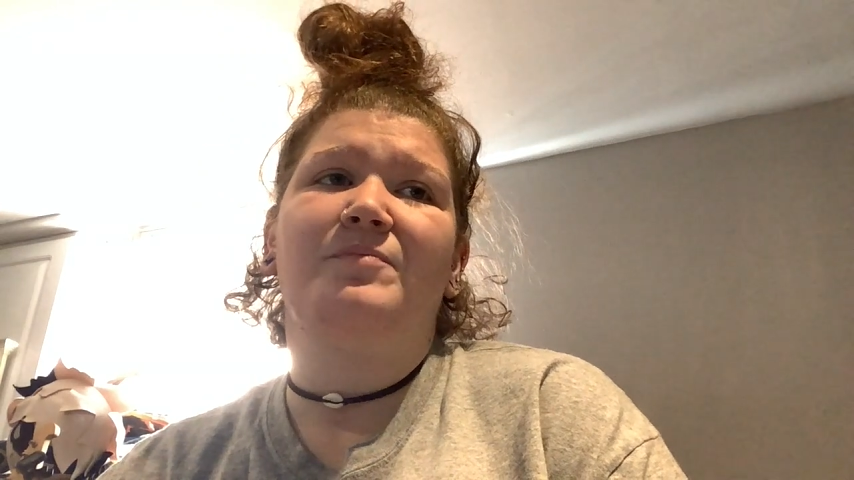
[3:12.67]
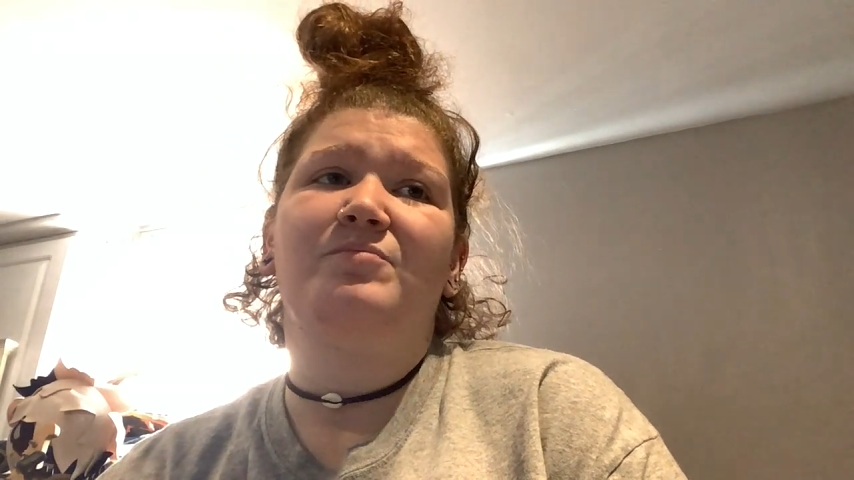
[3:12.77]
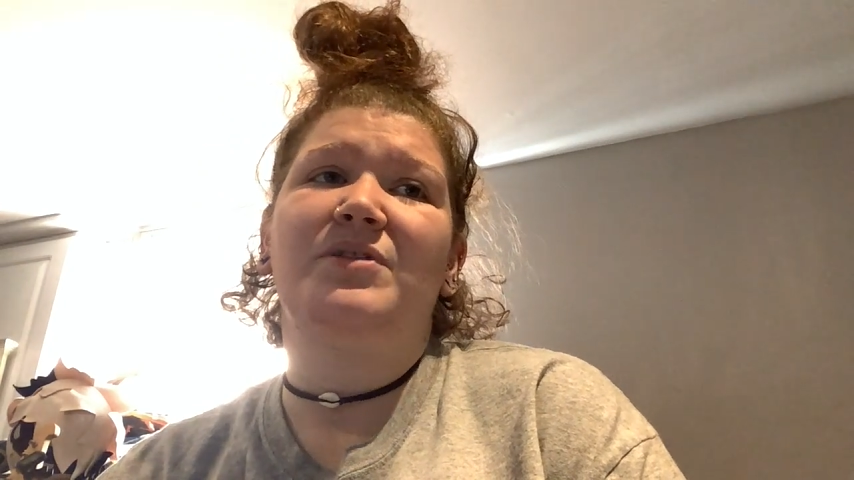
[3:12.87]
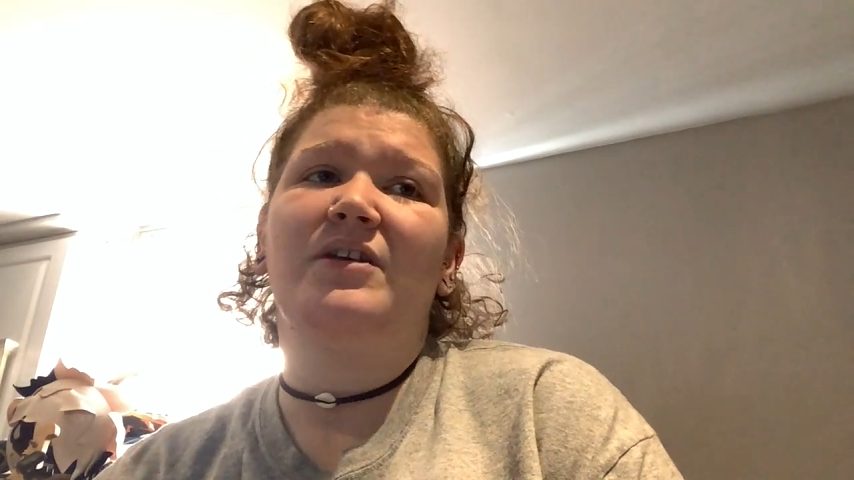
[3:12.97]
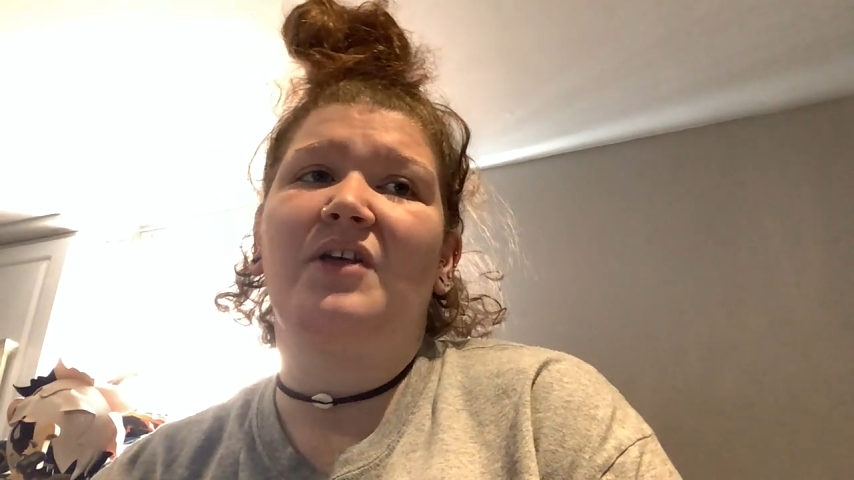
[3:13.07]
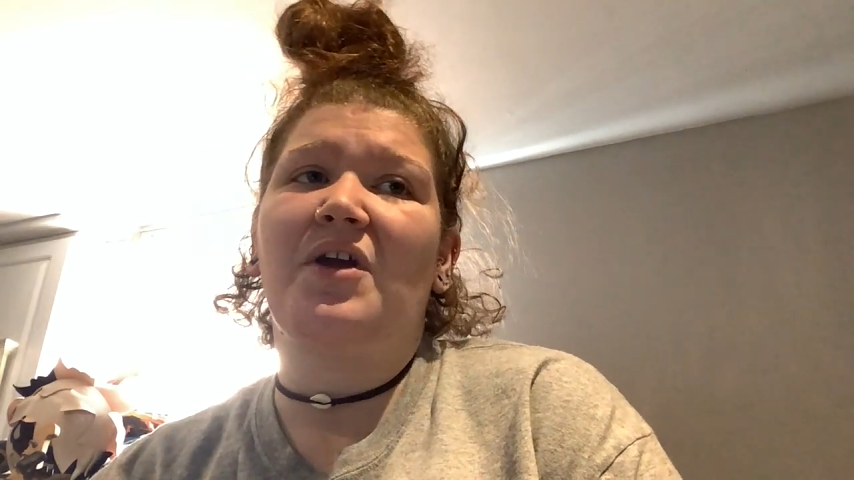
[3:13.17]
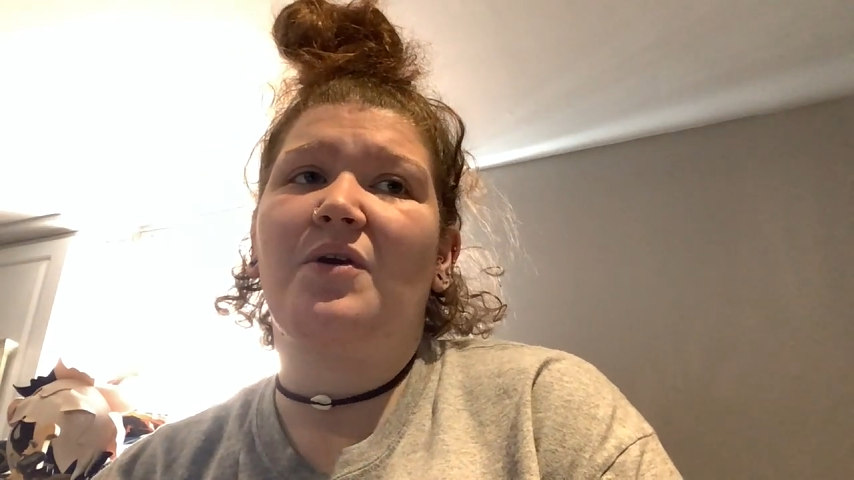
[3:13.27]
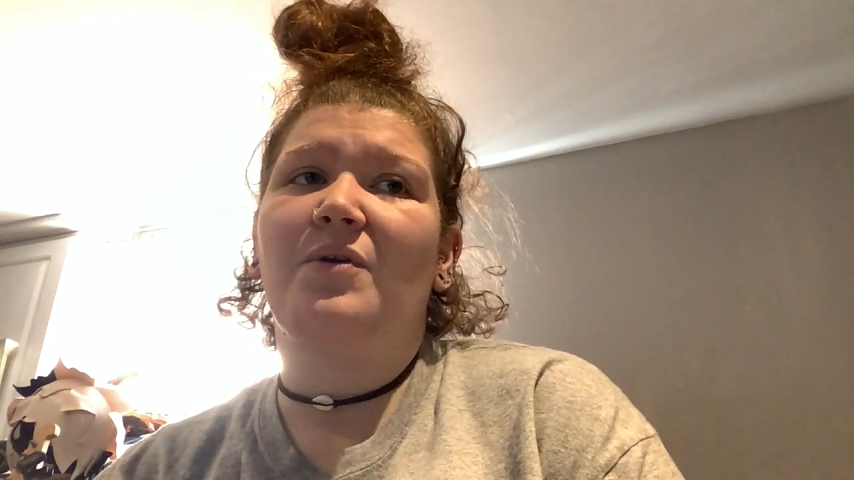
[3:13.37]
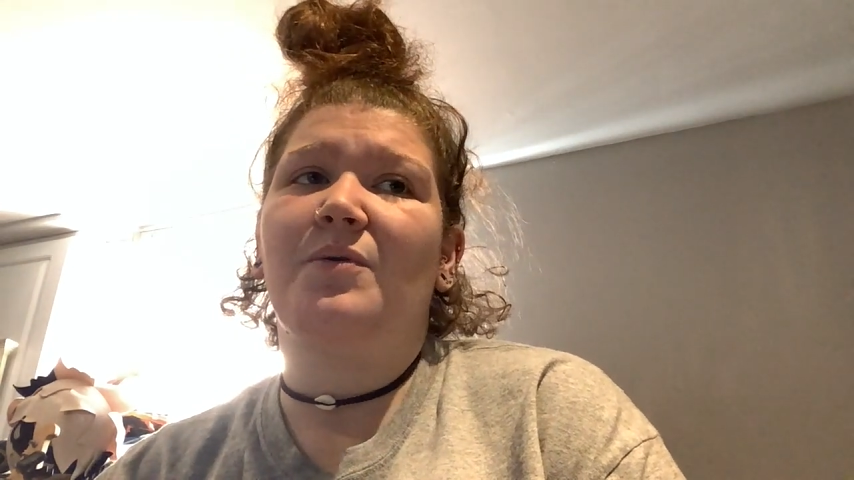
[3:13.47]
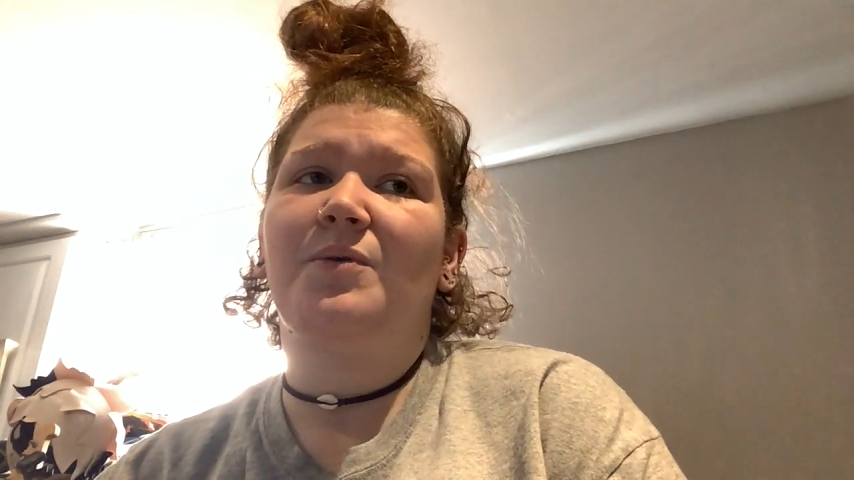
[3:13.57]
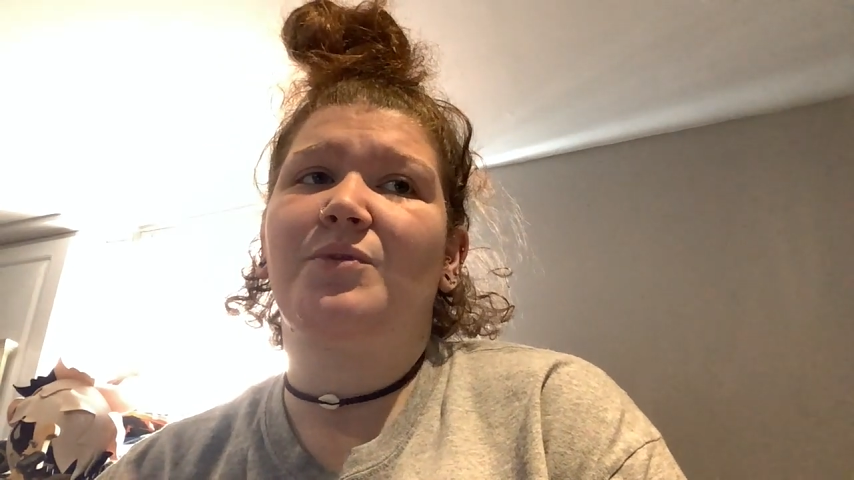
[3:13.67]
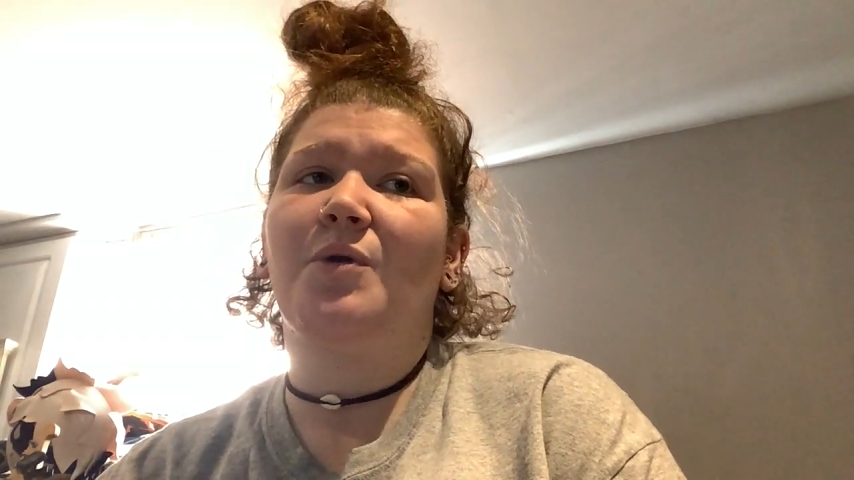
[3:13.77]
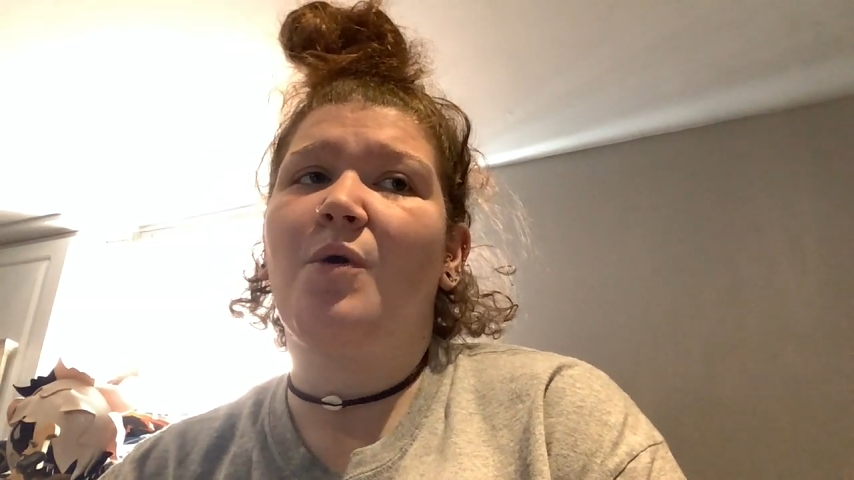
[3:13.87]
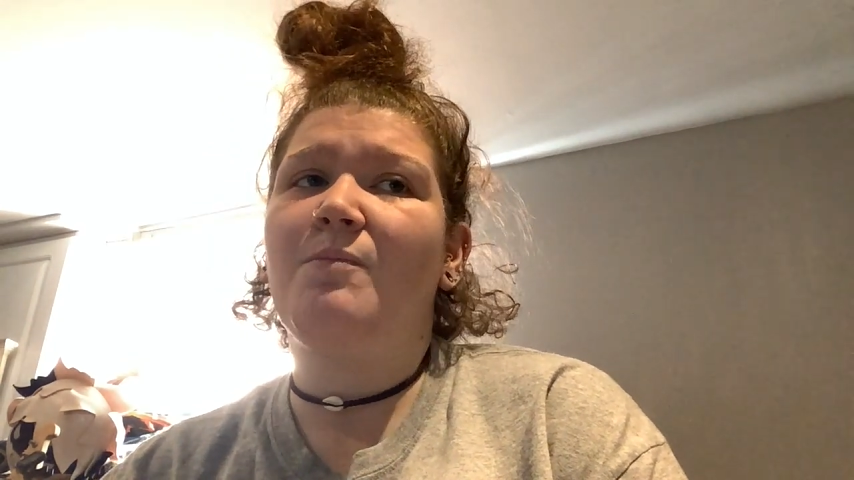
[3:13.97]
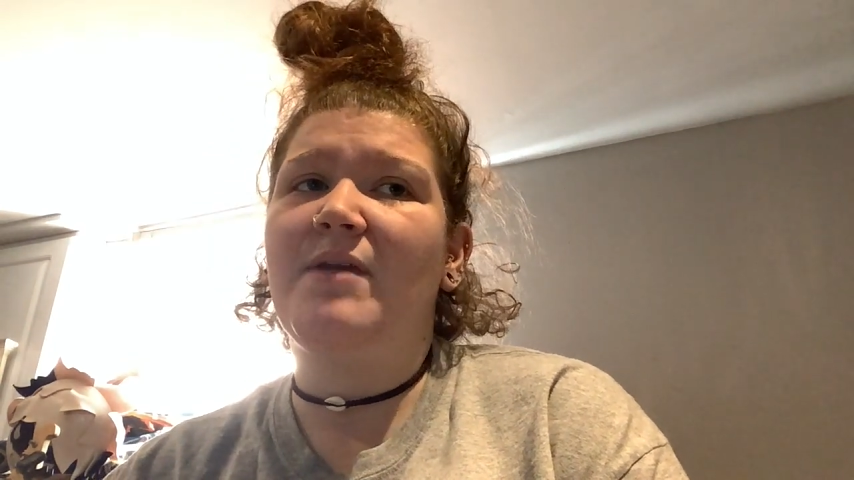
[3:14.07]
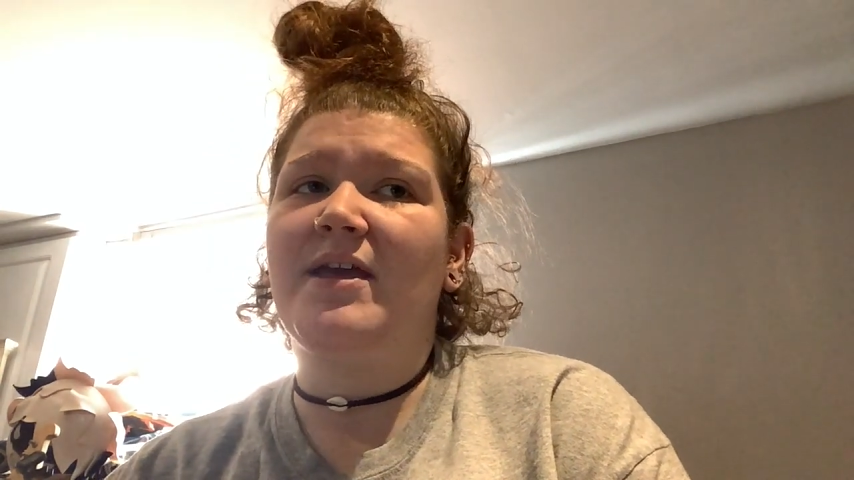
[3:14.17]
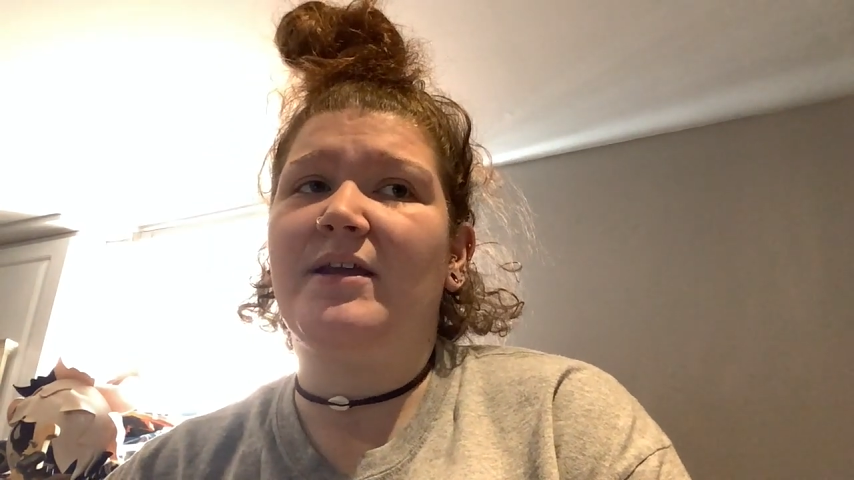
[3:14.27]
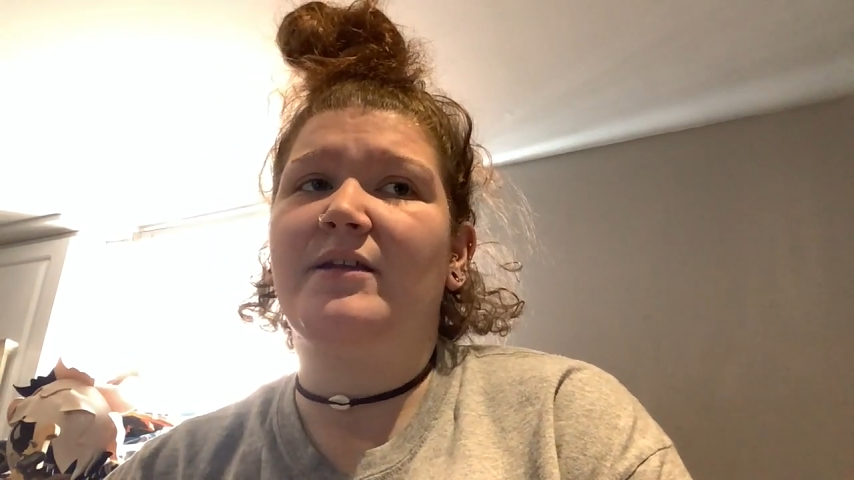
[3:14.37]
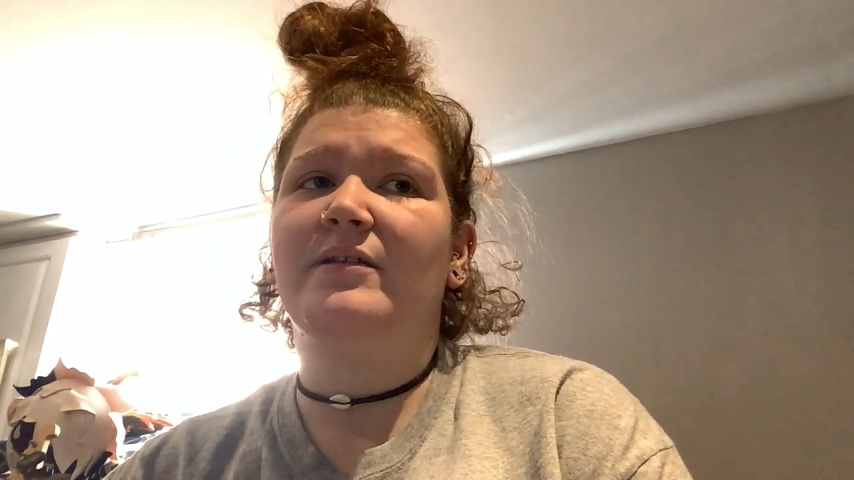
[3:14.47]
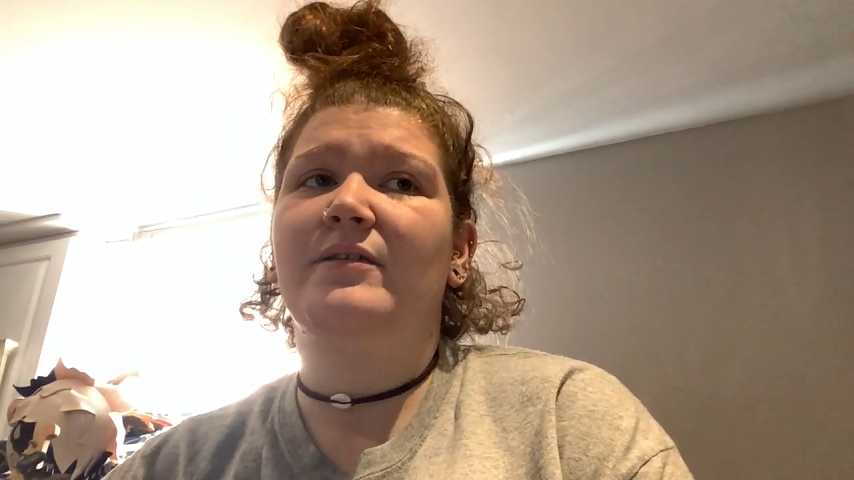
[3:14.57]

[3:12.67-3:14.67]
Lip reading: But they're homemade.